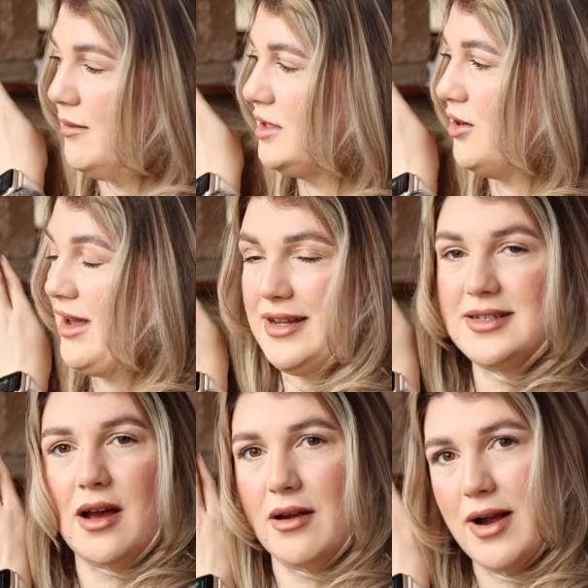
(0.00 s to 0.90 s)
So
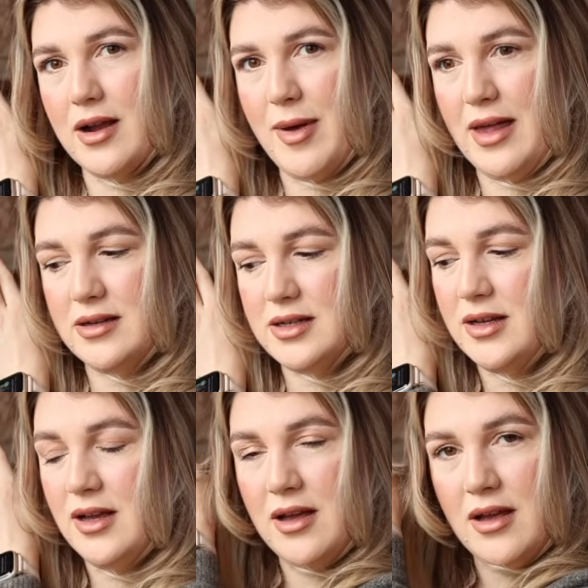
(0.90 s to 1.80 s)
yes, I recommend
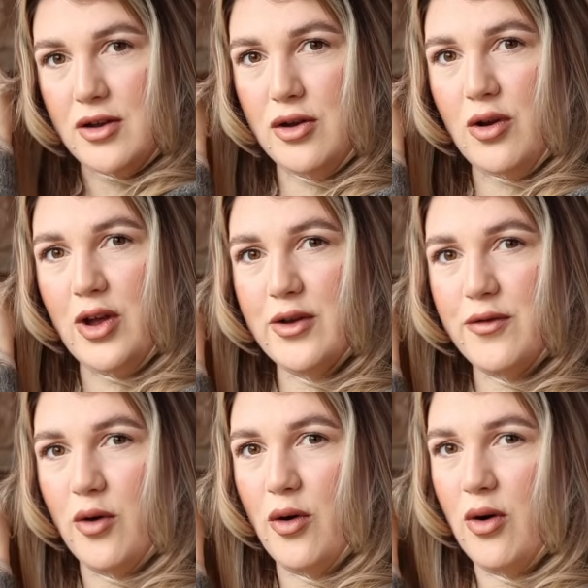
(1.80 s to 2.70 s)
New Look
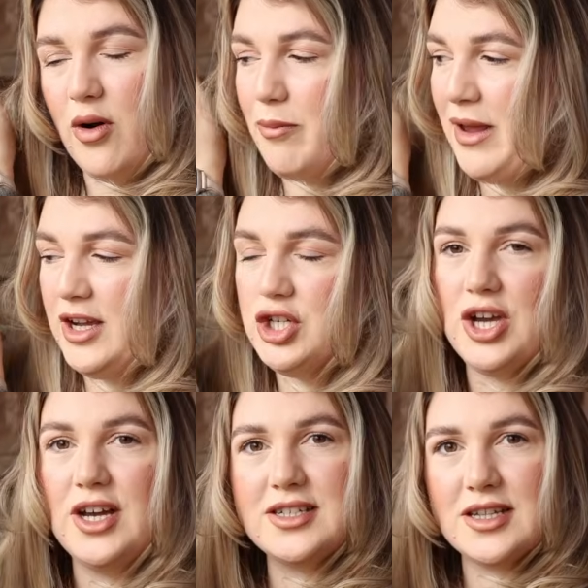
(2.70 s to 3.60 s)
for pink
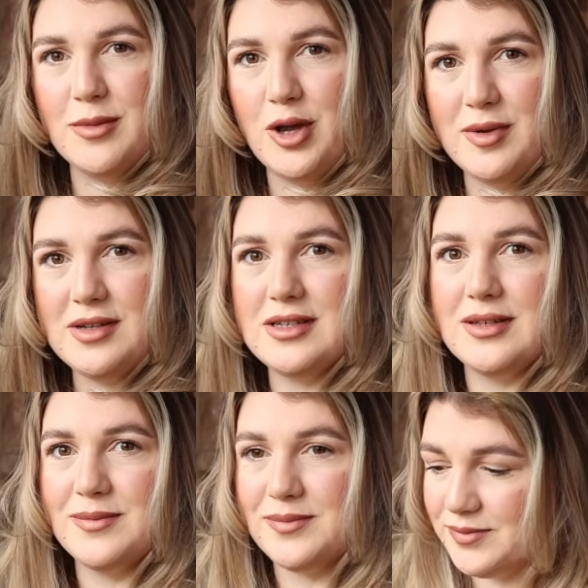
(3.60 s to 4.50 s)
shirts at the
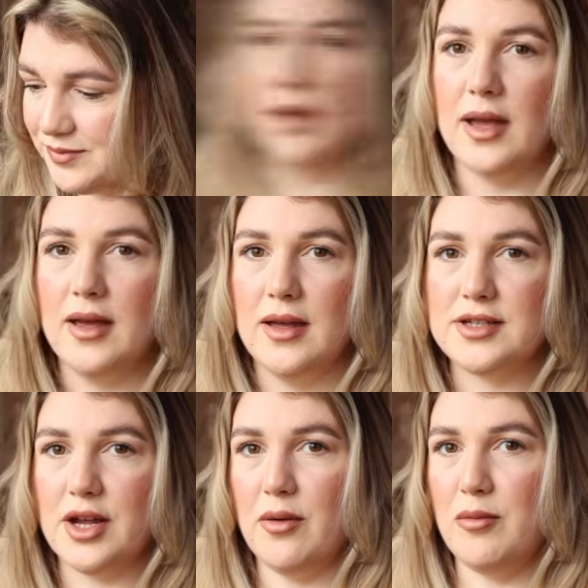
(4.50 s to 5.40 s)
moment.
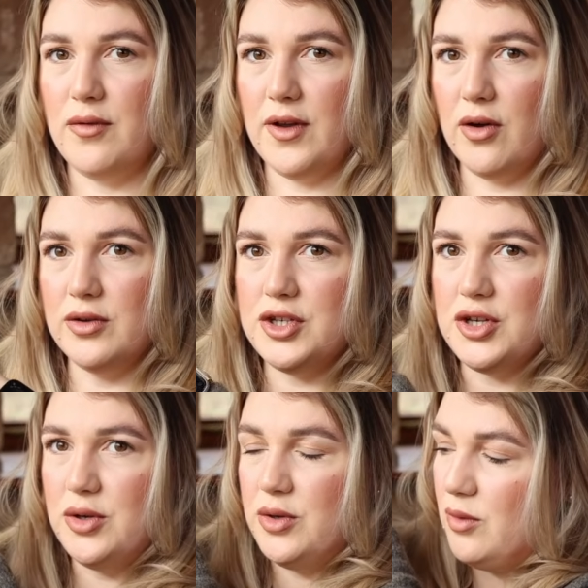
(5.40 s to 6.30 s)
So moving on
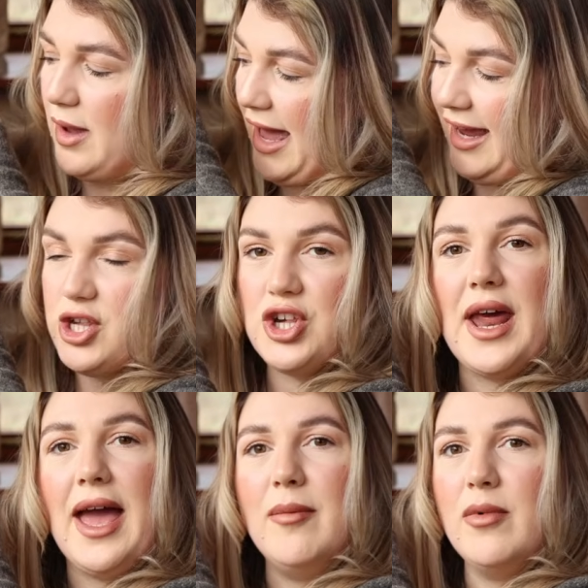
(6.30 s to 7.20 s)
to
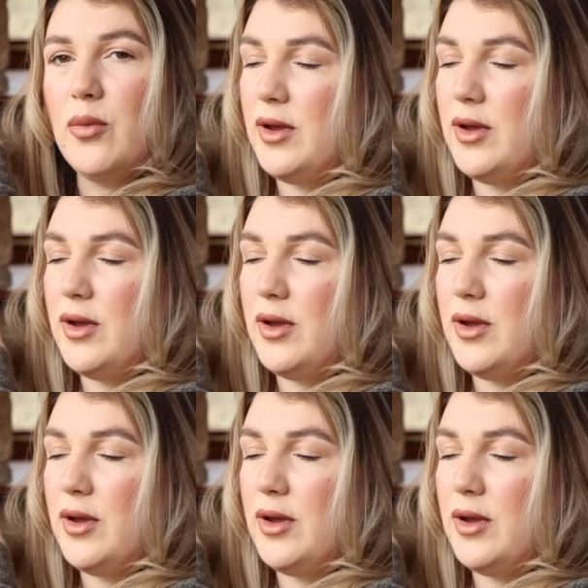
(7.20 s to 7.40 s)
H&M,